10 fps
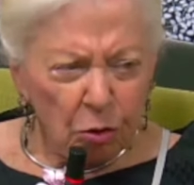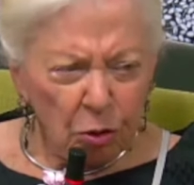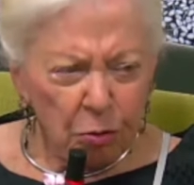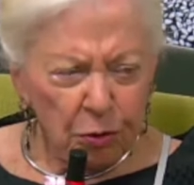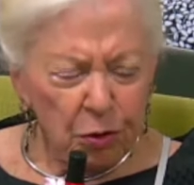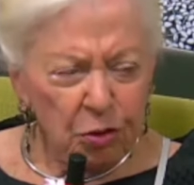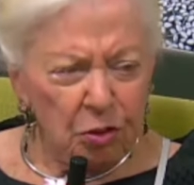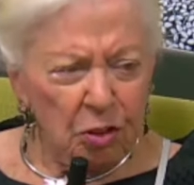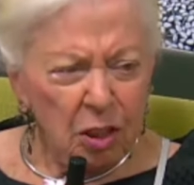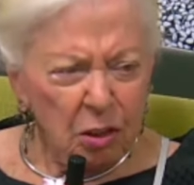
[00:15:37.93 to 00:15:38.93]

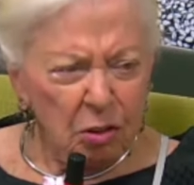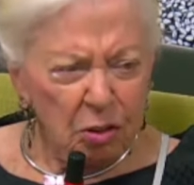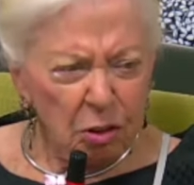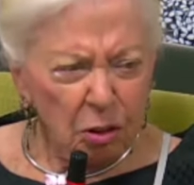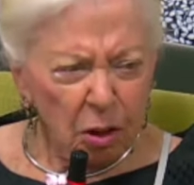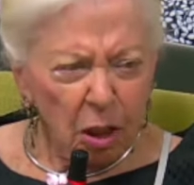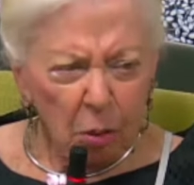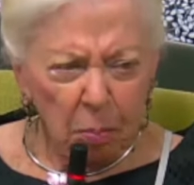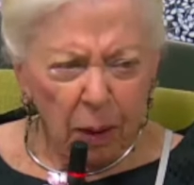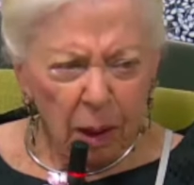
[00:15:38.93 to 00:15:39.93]
office in Deir
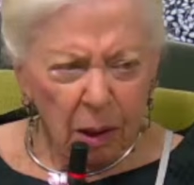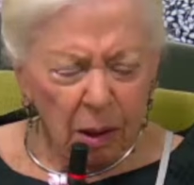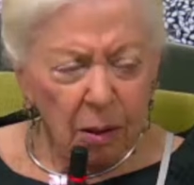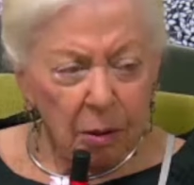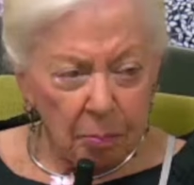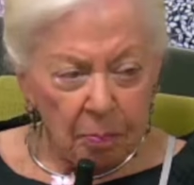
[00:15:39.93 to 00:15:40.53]
al-Bala.